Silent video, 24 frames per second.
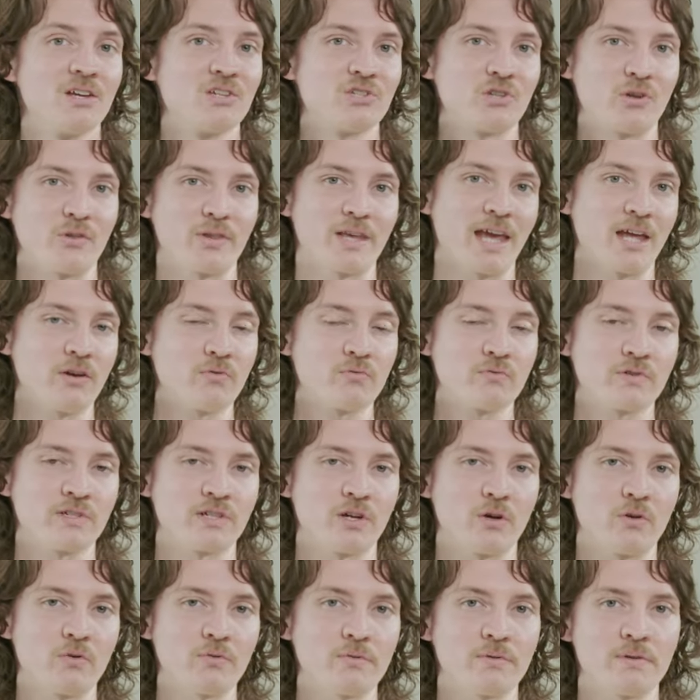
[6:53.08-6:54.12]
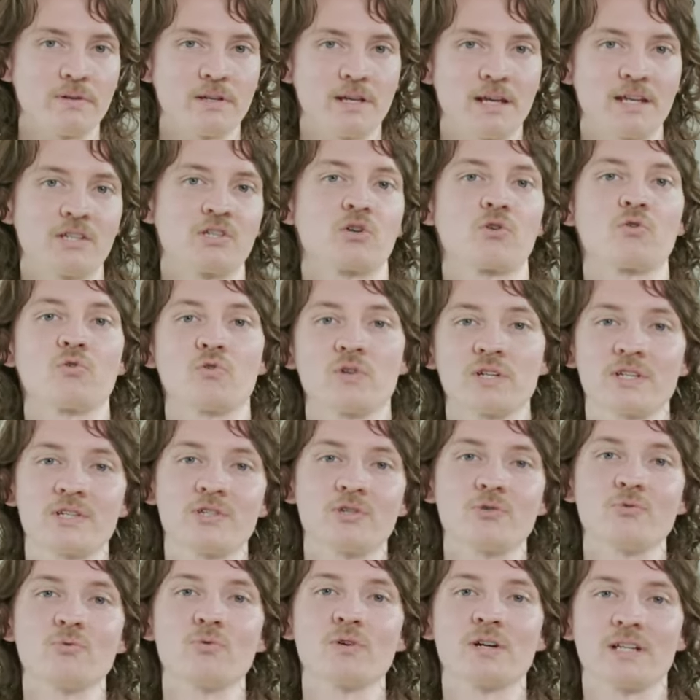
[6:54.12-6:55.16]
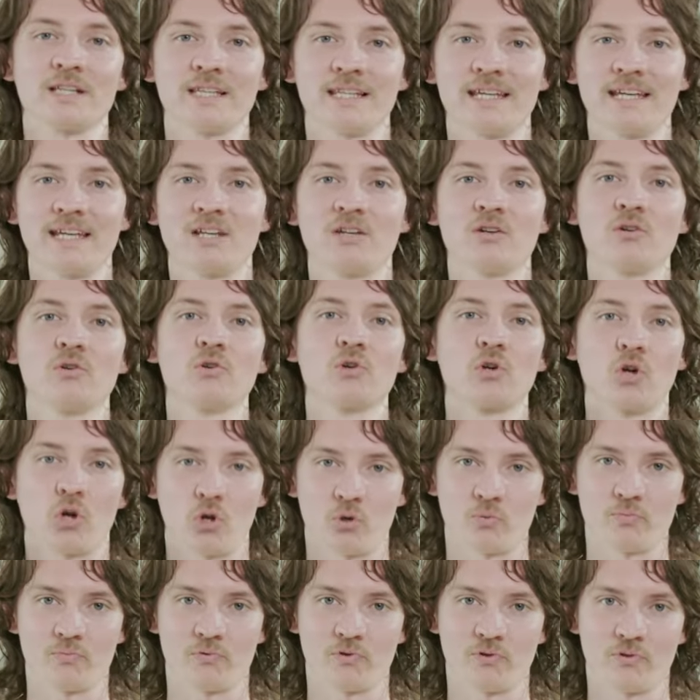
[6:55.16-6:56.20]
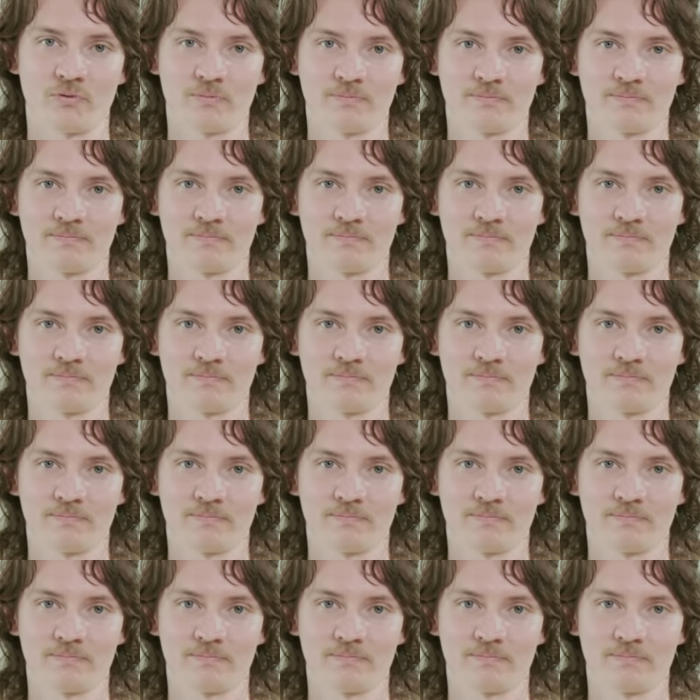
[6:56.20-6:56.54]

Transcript: So the end result is a crystal clean cold brew.